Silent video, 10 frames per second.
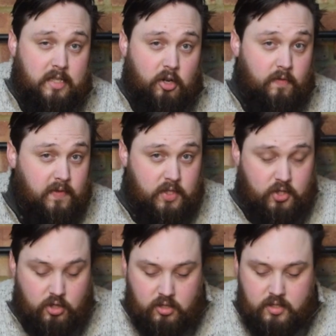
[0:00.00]
to go for
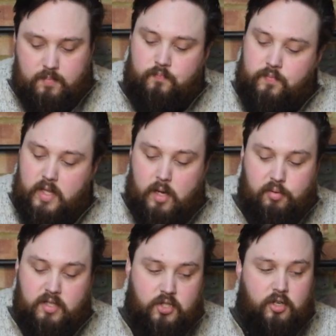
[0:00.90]
socks.
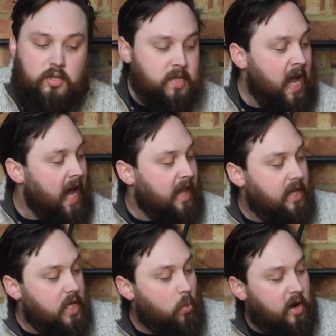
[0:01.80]
Neoprene socks, and
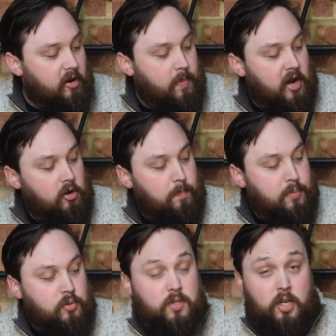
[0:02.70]
then you wear a pair of
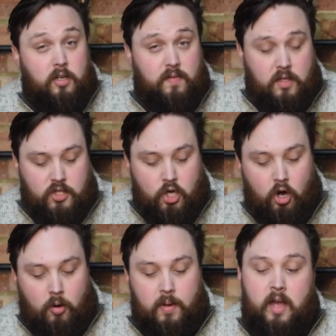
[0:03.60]
boots over the
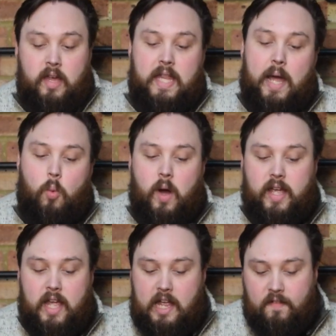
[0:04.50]
top. That
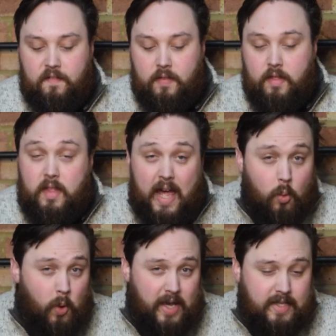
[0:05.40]
way, if that
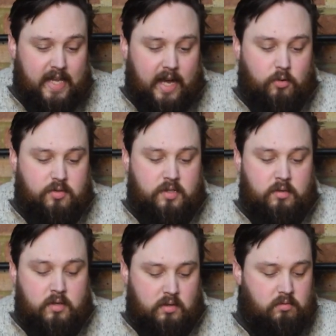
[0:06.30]
wears out,
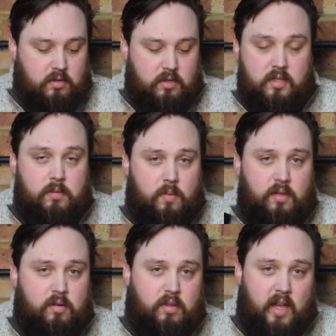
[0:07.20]
you just
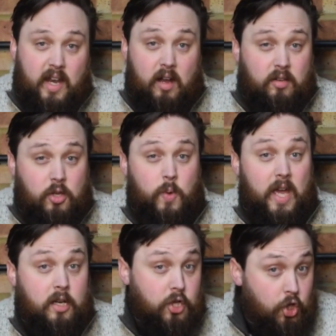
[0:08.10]
throw that out and you
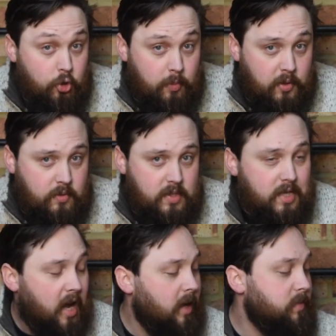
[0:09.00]
get a new boot.
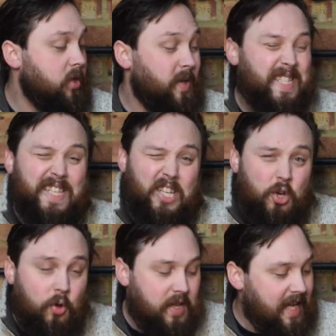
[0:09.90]
So it's
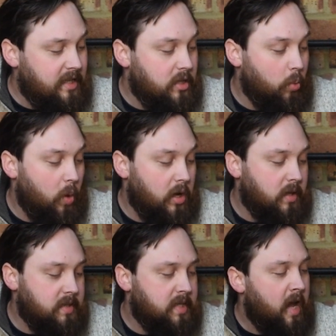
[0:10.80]
not the end of the
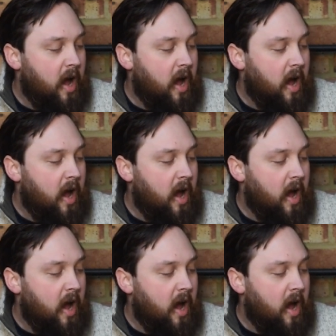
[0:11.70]
world